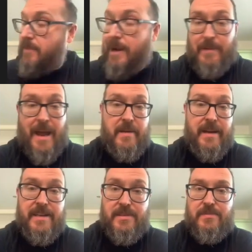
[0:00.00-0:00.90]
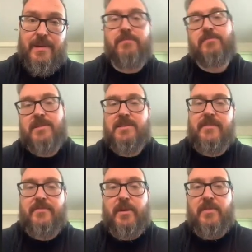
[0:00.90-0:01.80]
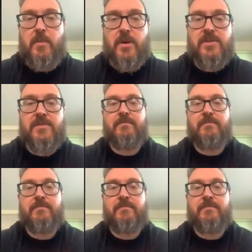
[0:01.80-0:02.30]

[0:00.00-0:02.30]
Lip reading: well now it is. Well, except for if you watch